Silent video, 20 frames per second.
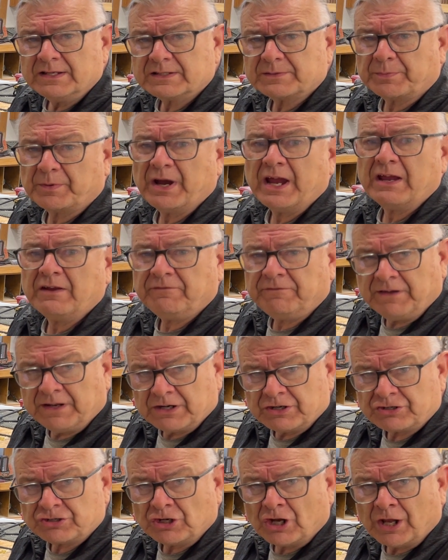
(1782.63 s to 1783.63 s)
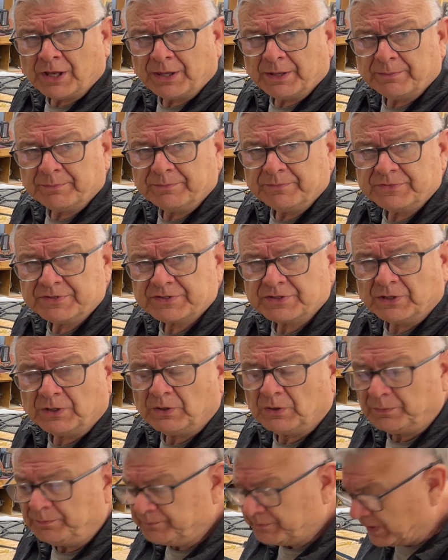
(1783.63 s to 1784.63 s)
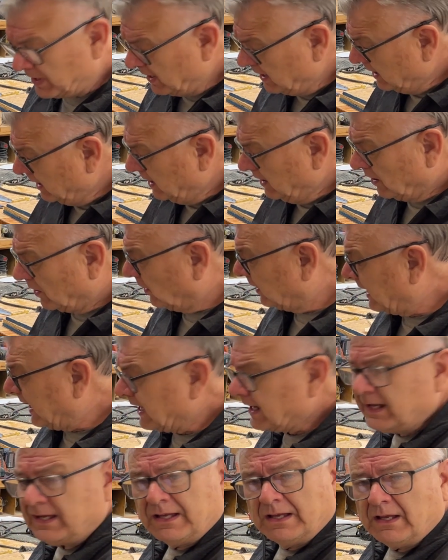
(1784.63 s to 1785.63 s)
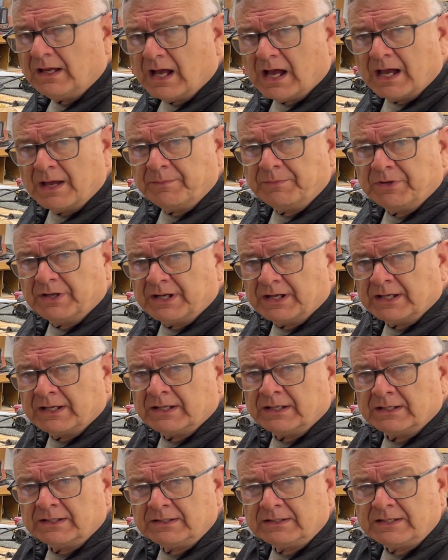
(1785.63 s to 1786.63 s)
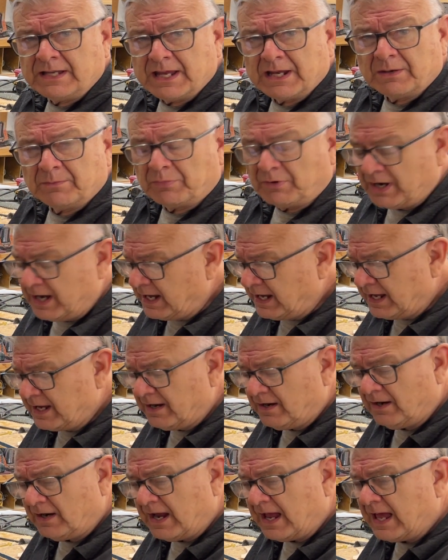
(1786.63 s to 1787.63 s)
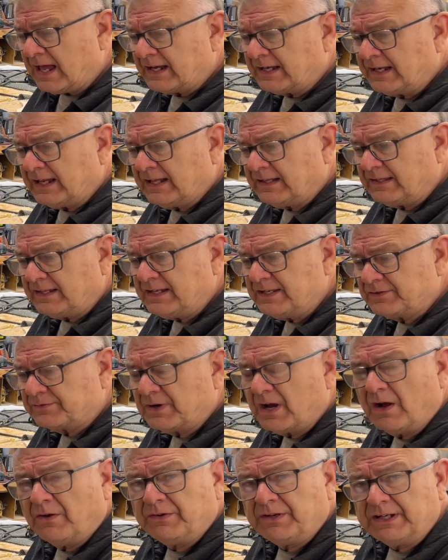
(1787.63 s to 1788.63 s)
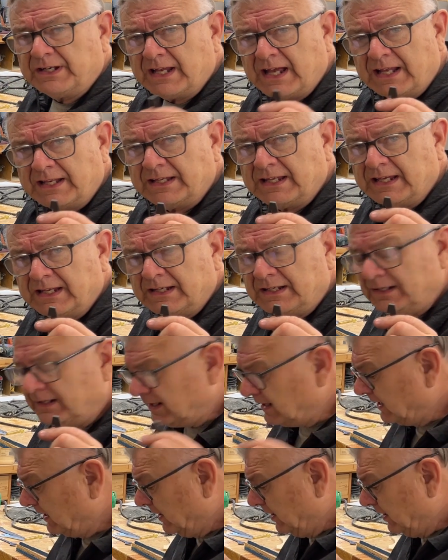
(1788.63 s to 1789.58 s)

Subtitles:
spraying finish on them. So, okay, I'm going to take a break here and get these rounded, and then